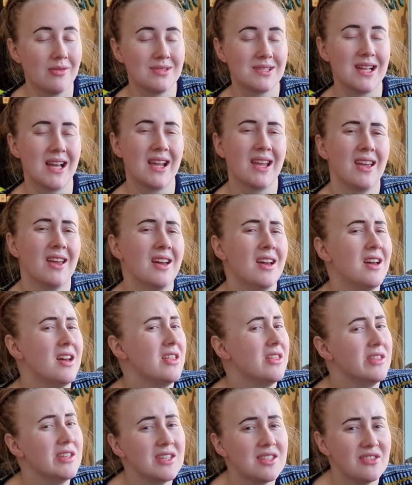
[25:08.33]
I was like,
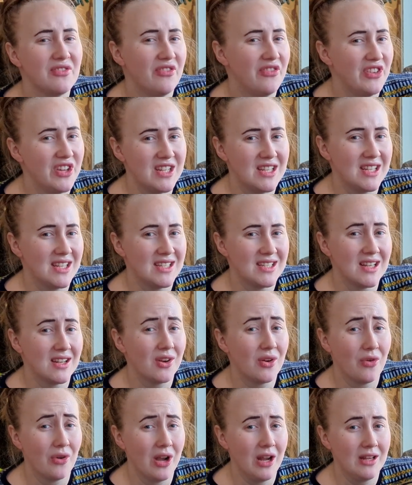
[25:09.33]
this fit
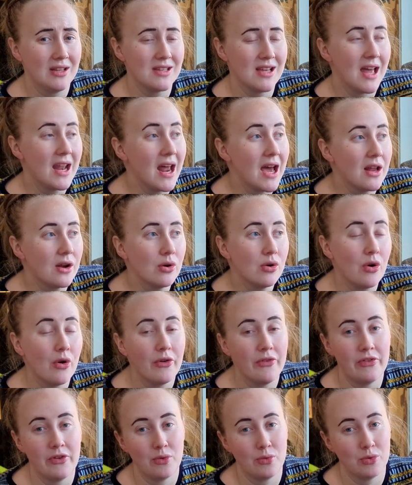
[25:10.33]
isn't great. And I don't know
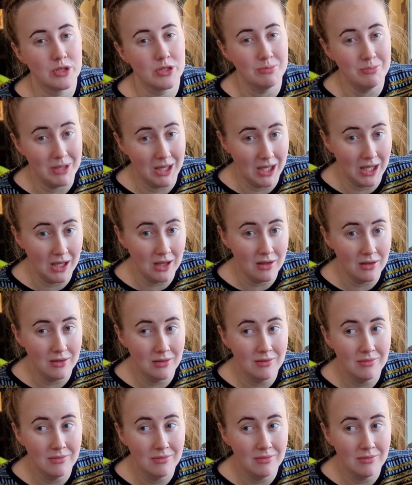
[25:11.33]
if it was me